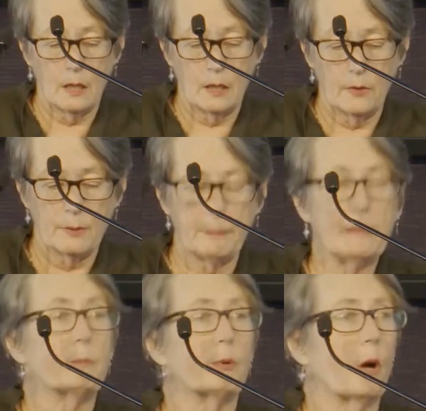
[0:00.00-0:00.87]
The
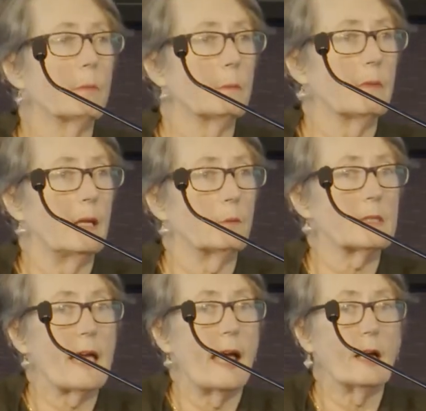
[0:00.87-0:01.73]
big problem then
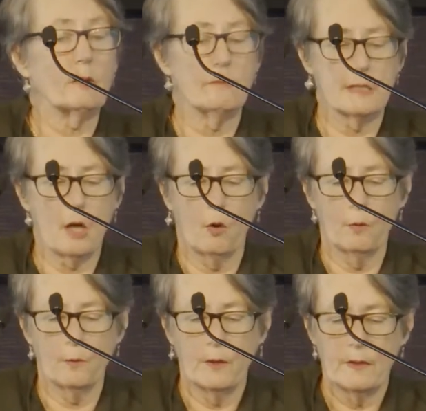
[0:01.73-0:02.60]
was how to
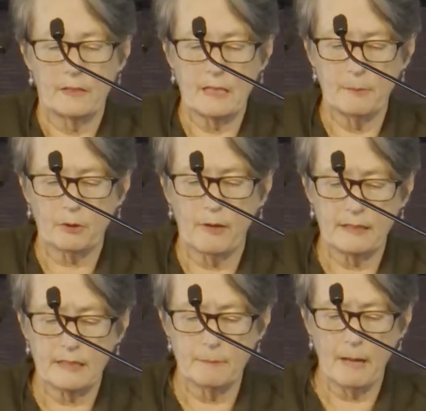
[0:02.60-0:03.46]
resolve the
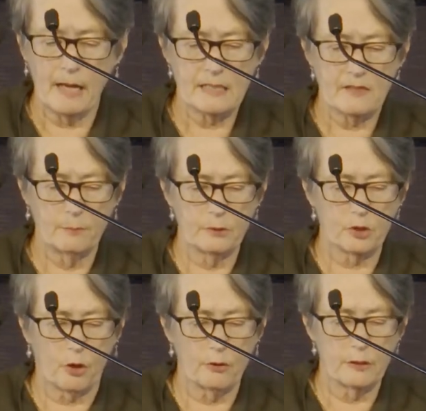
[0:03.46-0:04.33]
democratic demands for
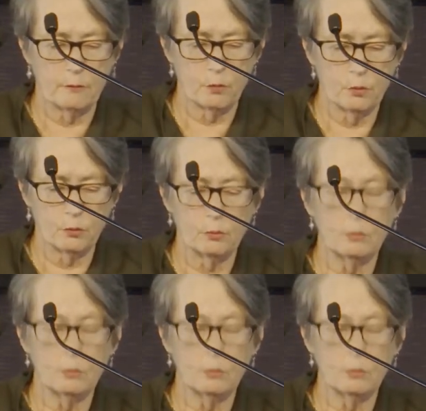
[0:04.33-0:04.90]
majority rule